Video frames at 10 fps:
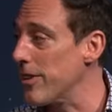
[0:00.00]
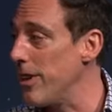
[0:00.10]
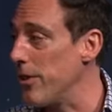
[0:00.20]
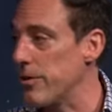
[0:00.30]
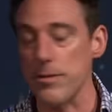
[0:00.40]

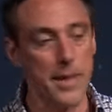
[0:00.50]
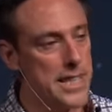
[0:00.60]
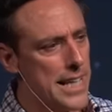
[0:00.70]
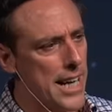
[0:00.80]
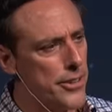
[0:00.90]
alone. It's
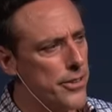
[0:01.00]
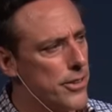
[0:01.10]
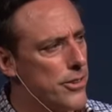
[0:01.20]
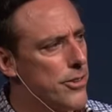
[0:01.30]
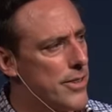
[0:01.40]
amazing how you
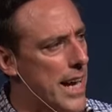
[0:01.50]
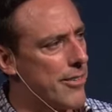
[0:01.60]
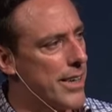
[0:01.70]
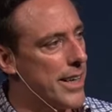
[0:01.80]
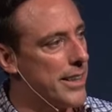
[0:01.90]
can do that,
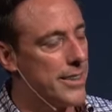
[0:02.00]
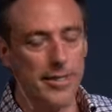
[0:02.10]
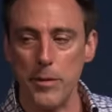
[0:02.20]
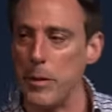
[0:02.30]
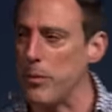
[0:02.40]
right? I
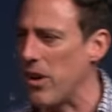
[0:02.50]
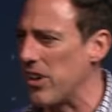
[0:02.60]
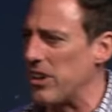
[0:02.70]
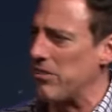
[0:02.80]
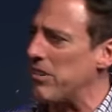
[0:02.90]
see people
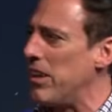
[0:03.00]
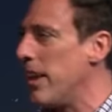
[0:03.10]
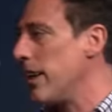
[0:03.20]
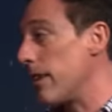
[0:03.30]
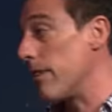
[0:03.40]
argue, and
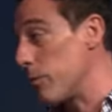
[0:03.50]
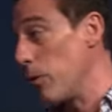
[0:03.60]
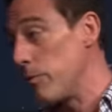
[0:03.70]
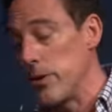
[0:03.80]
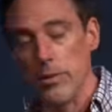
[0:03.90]
you're not
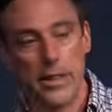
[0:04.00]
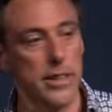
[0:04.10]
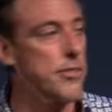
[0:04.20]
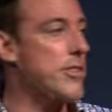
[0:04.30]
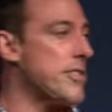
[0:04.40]
supposed to be doing that
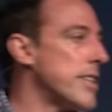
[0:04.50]
as Christians